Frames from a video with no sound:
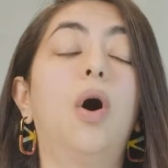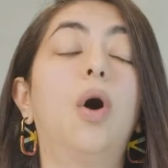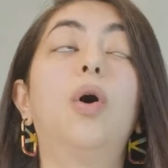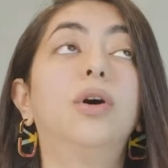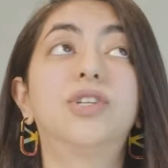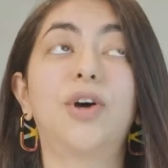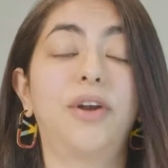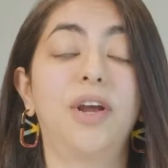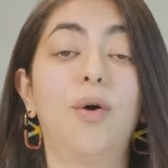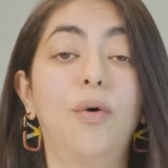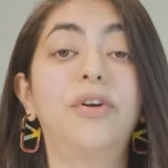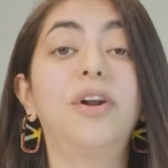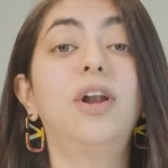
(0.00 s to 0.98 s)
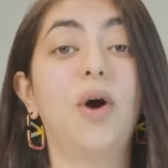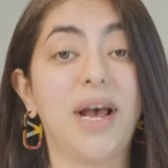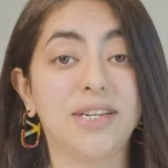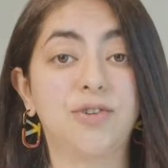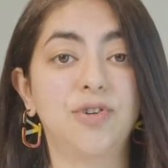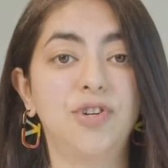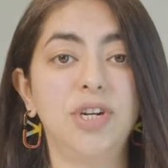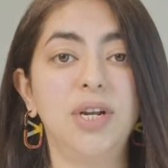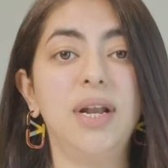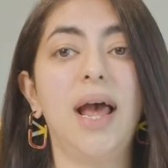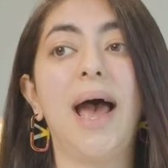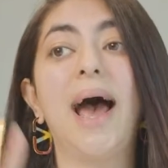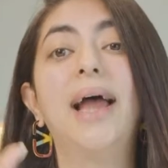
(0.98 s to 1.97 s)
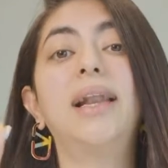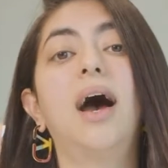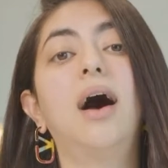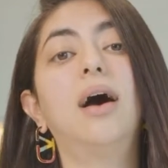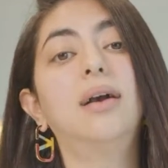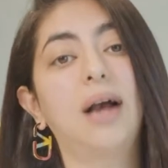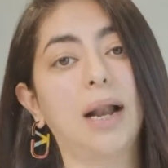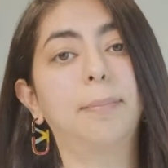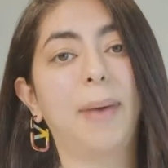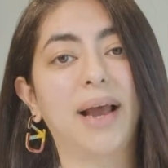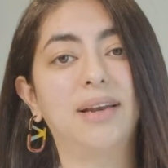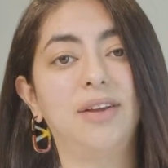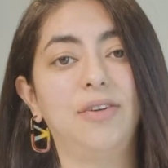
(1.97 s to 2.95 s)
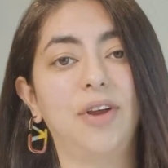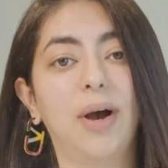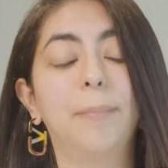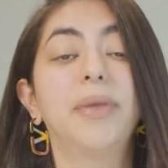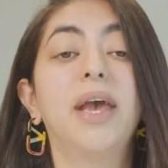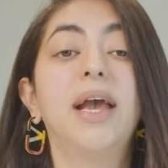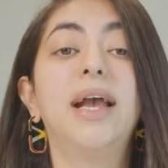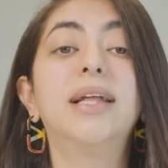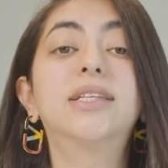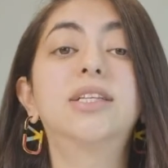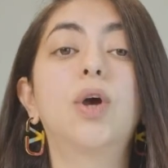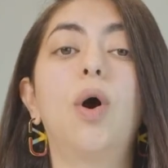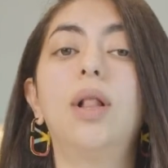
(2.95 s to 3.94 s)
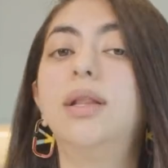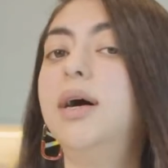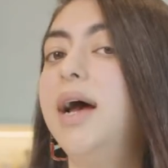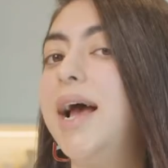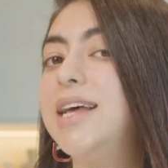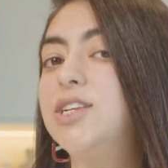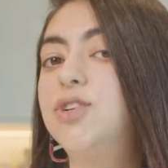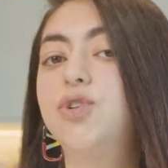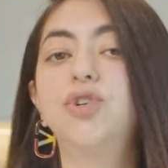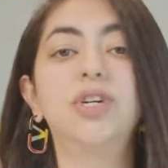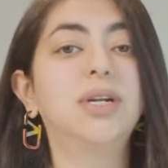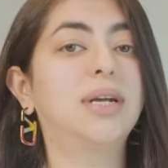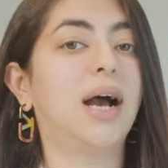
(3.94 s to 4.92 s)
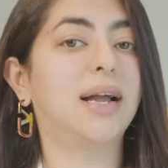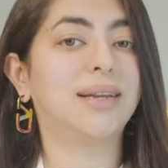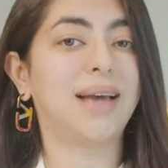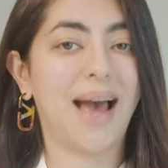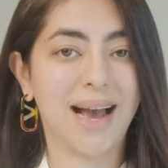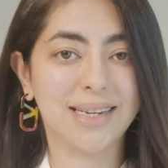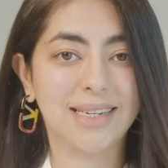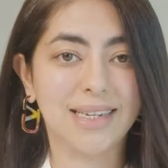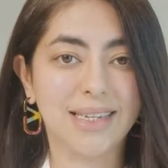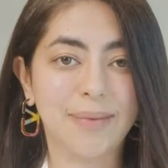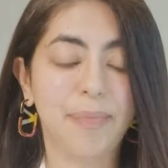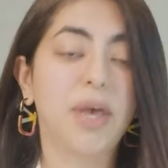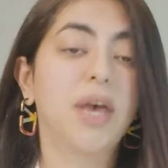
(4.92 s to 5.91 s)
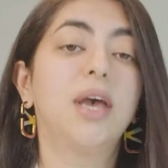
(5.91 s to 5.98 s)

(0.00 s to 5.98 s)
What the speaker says: estrogen and our gut bacteria. It's called the estrogen gut axis.